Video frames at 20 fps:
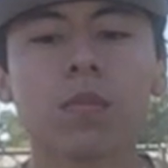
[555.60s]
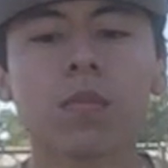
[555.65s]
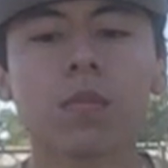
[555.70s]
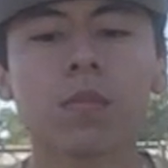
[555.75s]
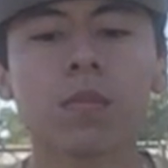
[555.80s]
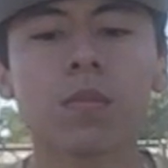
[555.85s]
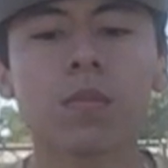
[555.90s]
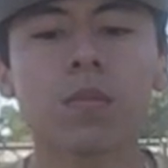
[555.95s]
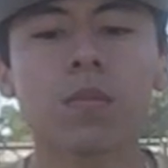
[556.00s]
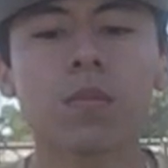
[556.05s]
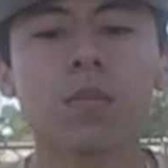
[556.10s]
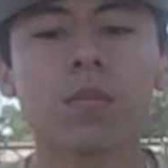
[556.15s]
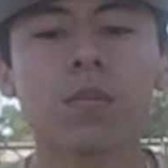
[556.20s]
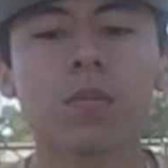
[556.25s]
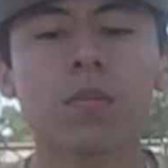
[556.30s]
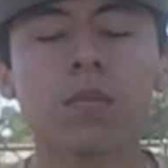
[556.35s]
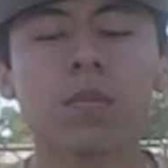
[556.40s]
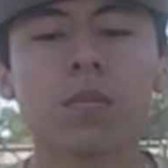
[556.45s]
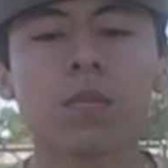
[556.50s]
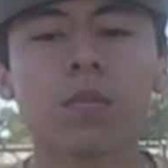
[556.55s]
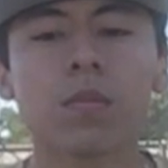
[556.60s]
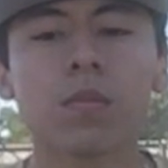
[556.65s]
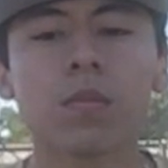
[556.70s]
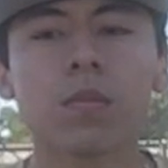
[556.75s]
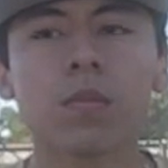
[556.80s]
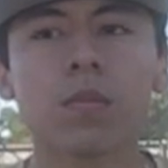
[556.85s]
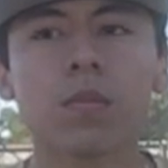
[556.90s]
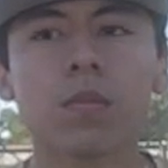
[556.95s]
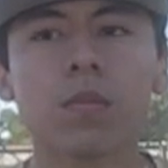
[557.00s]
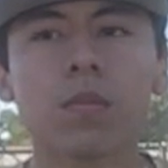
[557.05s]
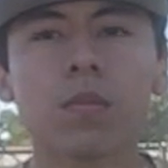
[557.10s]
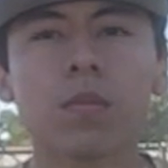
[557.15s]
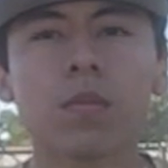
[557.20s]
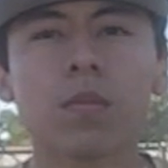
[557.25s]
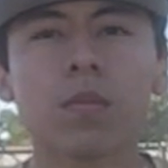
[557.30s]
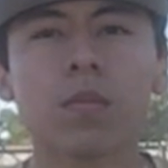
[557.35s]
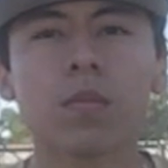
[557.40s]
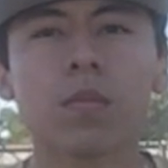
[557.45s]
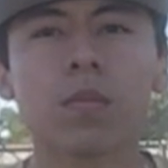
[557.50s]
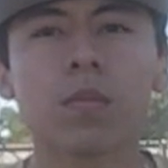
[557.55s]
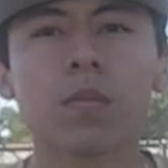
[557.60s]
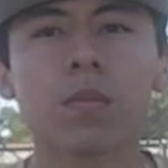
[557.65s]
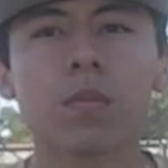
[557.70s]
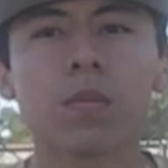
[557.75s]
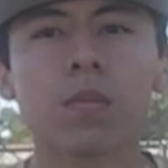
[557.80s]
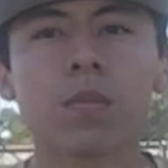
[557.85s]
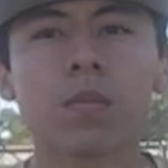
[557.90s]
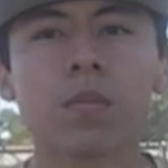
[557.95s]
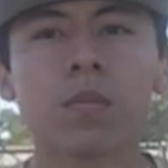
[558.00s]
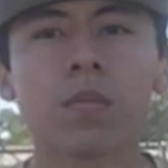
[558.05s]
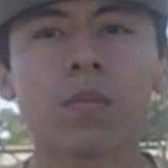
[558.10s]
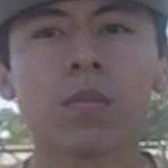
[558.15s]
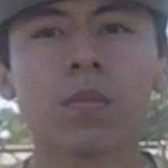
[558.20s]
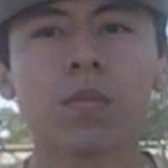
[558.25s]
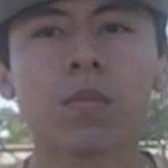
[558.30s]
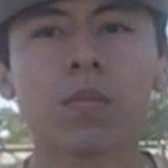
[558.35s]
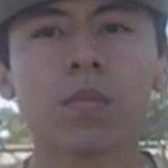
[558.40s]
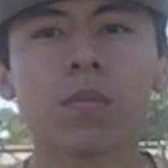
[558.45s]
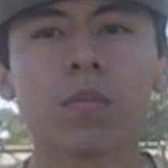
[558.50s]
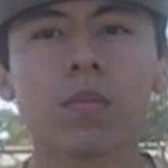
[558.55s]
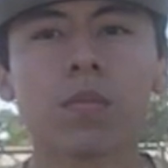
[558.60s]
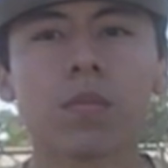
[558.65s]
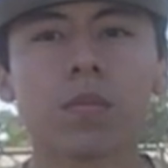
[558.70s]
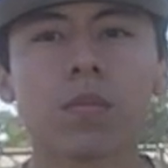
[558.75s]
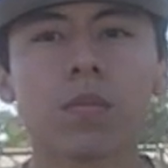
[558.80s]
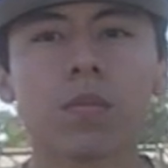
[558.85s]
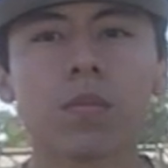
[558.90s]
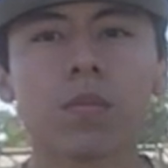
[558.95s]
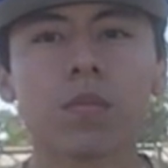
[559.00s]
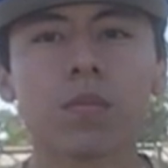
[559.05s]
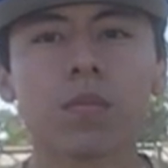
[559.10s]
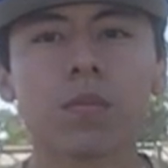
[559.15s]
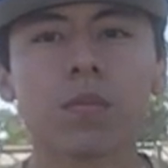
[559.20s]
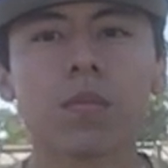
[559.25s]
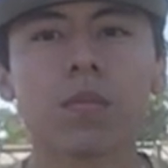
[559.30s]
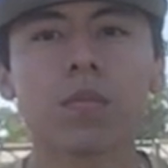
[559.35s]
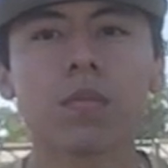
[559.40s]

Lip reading: This person isn't speaking.